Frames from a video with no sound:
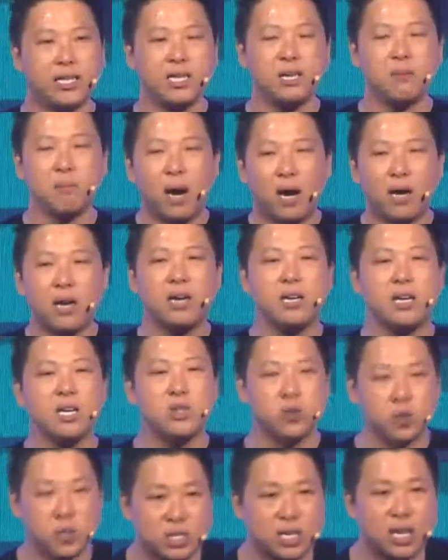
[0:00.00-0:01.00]
I think the market
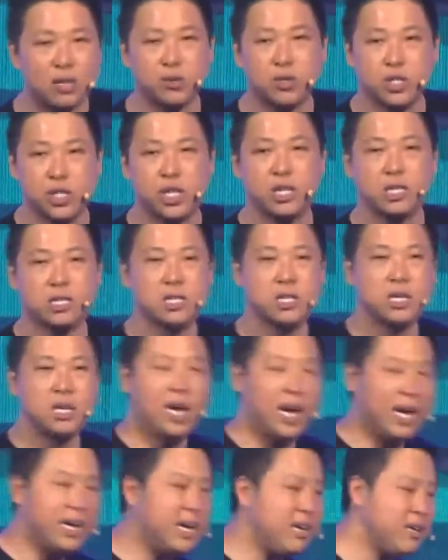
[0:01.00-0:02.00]
needs to start to change.
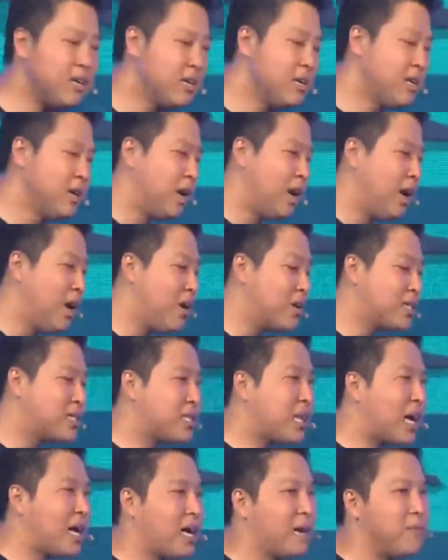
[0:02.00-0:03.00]
And then a lot of
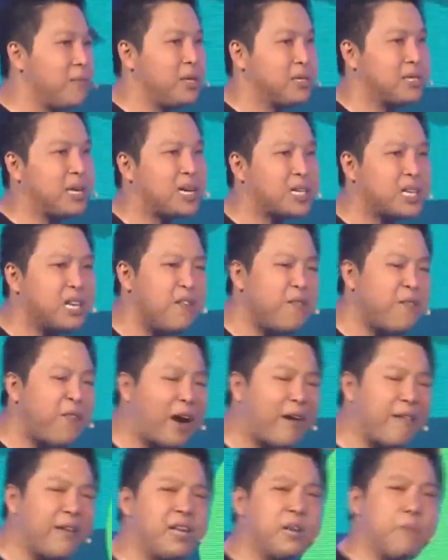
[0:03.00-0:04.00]
startup is actually
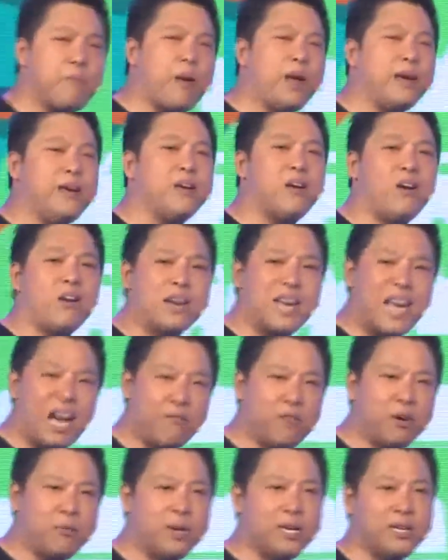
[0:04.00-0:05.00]
very depending on
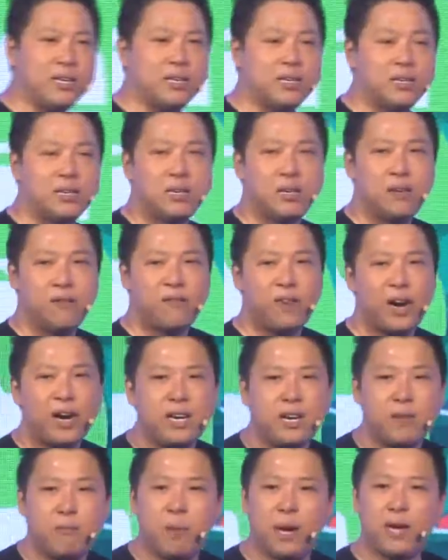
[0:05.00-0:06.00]
government,
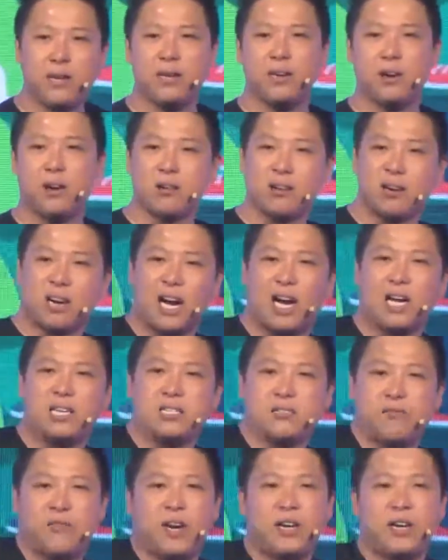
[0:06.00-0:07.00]
very depending on
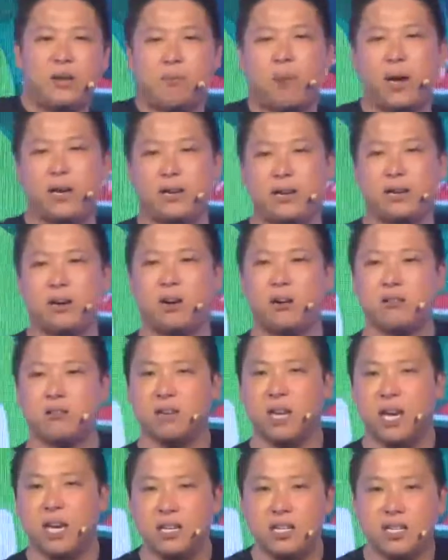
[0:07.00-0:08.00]
grants, very depending
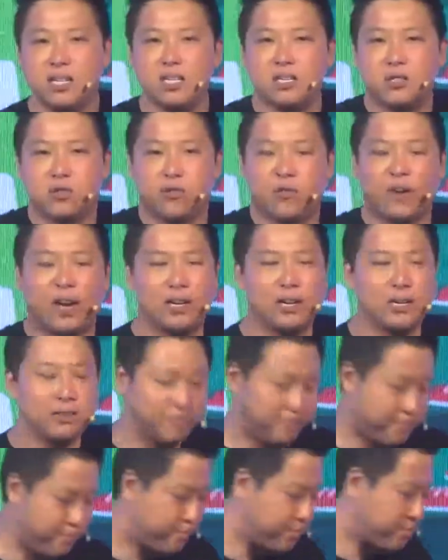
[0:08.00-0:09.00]
on angels to fund it.